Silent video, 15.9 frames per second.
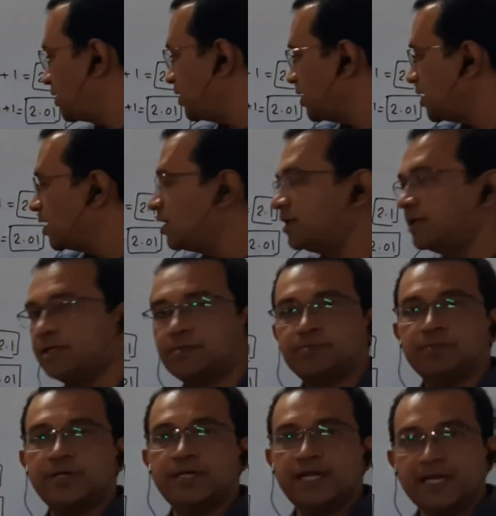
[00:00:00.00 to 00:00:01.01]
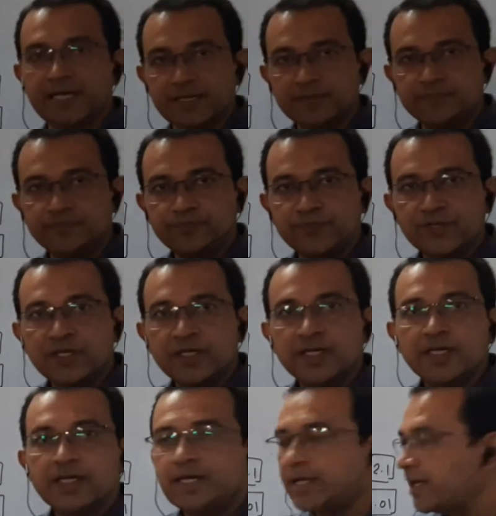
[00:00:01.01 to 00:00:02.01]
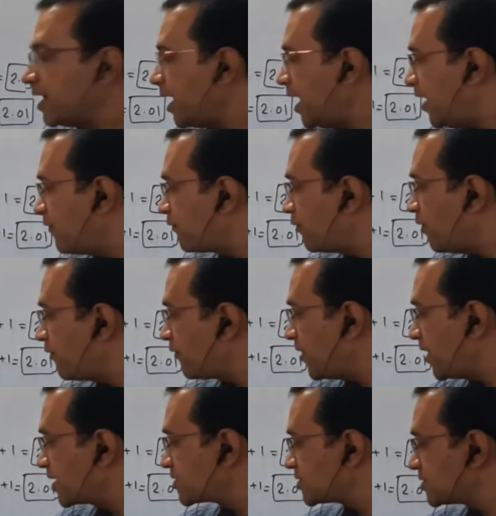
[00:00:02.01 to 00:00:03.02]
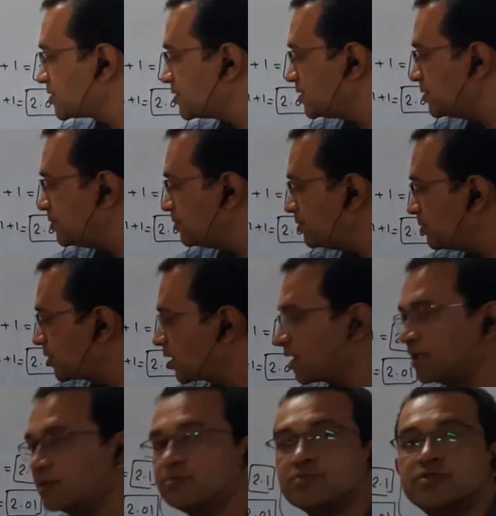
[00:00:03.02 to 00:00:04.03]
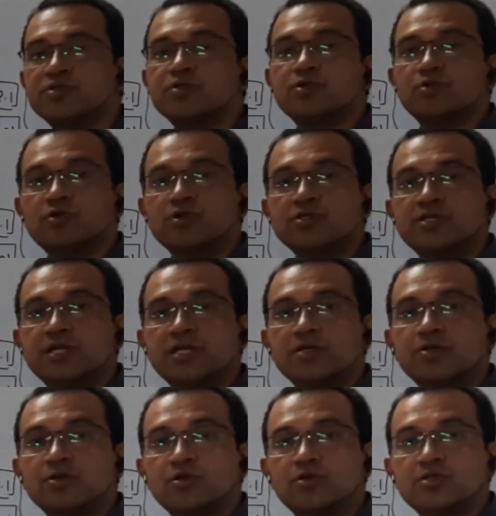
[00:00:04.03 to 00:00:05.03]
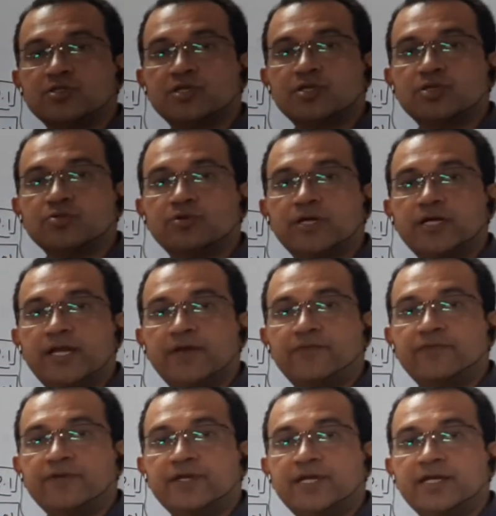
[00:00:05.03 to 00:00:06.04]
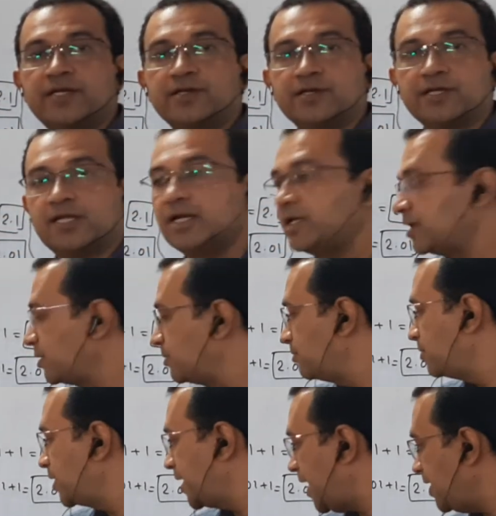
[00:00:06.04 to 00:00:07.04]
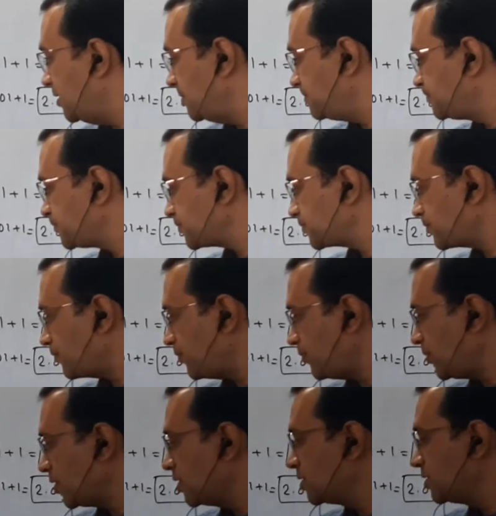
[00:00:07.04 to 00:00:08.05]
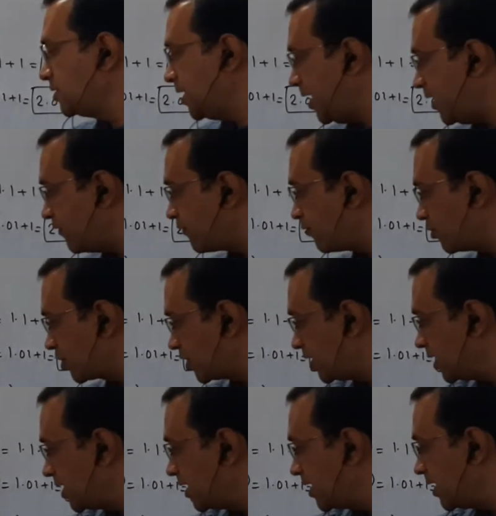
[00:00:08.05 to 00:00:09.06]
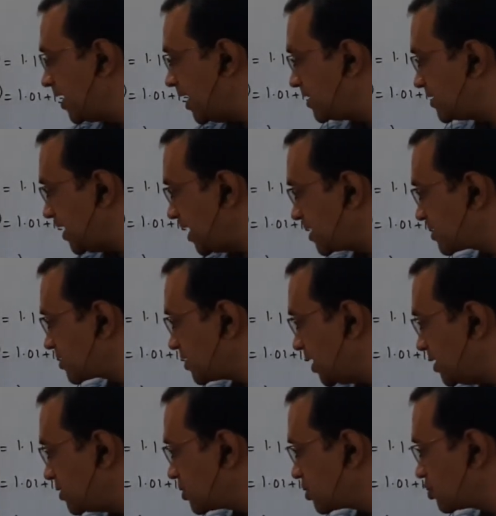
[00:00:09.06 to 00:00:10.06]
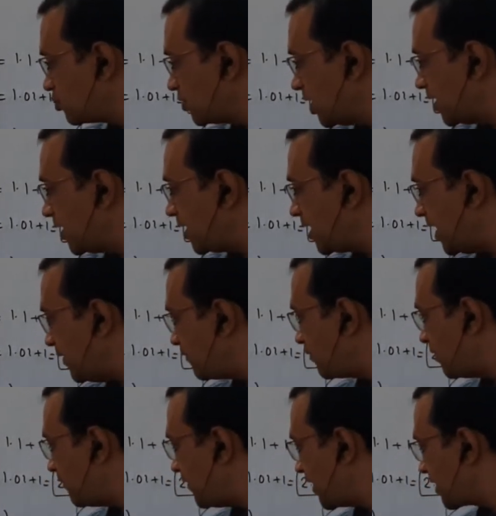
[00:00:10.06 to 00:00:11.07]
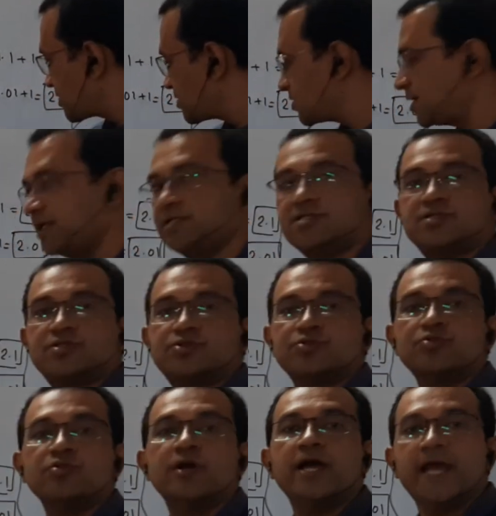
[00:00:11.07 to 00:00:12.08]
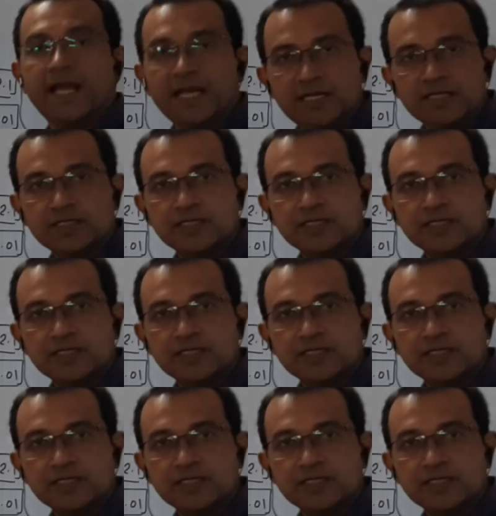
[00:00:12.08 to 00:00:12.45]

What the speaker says: real number a, f of x comes closer and closer to a definite real number l. Therefore, as x tends to a, f of x tends to l.